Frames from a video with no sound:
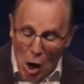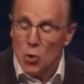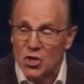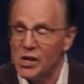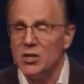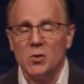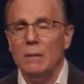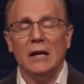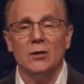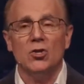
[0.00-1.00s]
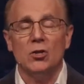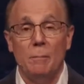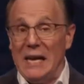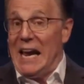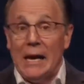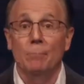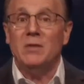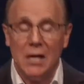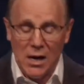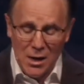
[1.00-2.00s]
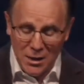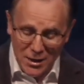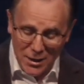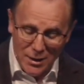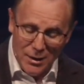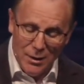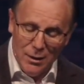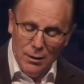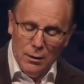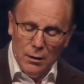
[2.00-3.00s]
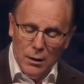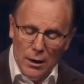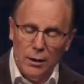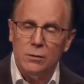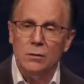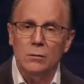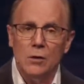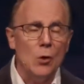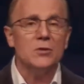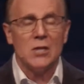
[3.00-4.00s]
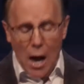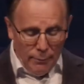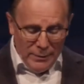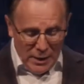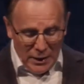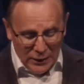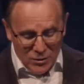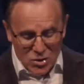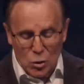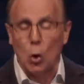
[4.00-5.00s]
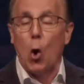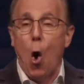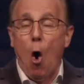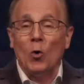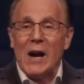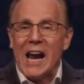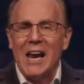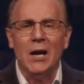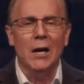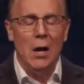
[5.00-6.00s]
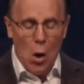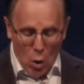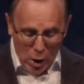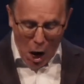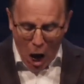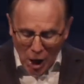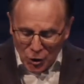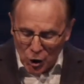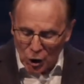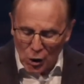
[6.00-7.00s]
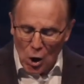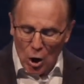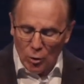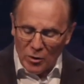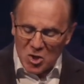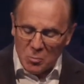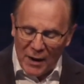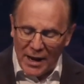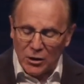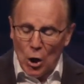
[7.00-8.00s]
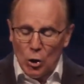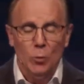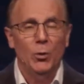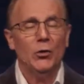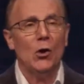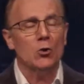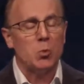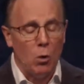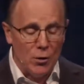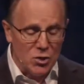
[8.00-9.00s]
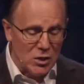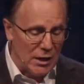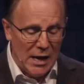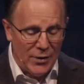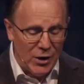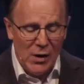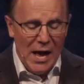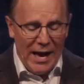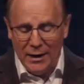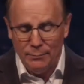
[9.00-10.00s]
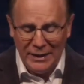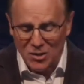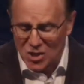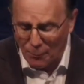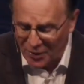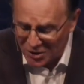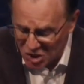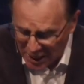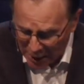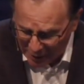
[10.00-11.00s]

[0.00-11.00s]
Kenosis means to be empty. Dotsa means glory or honor or respect. You put those words together and it means something